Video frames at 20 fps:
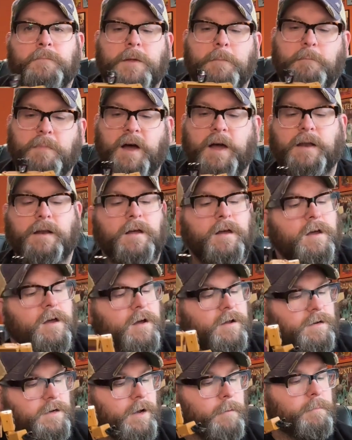But
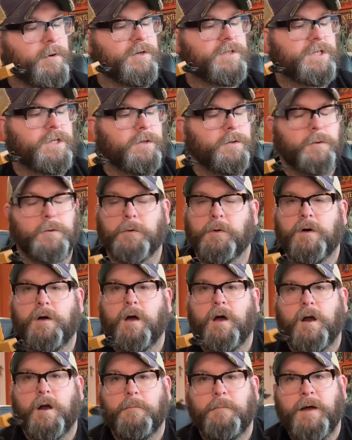number 2
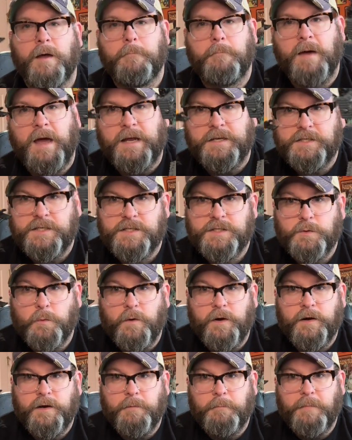are my Magic
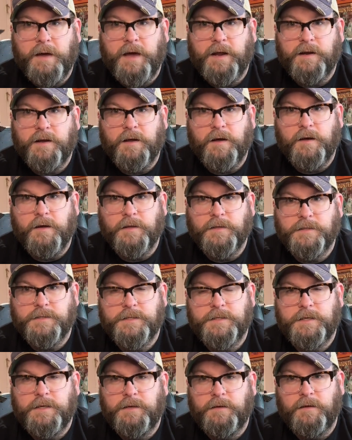Square Combaticons,
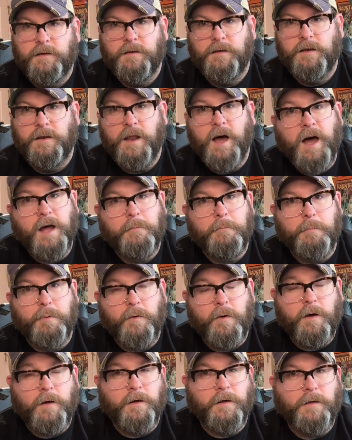the Not
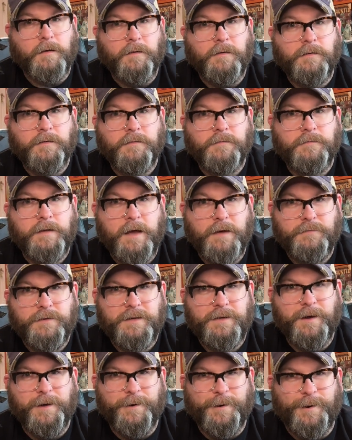Brawl Heavy
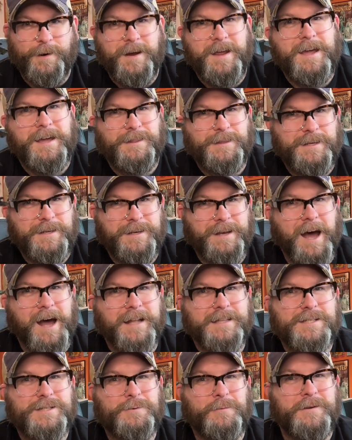Gunner and the
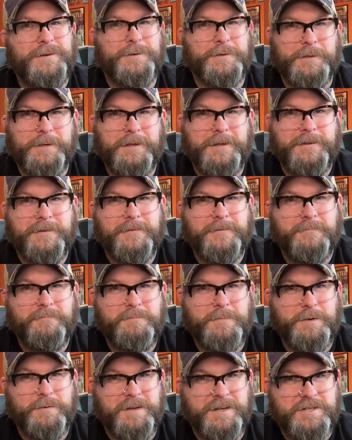Not Swindle
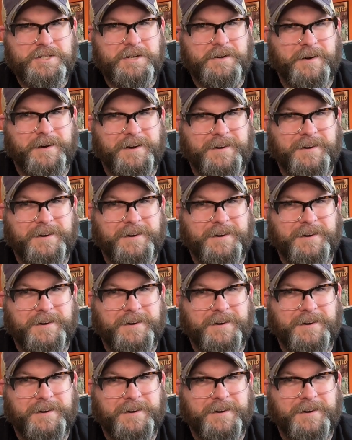Munitioner.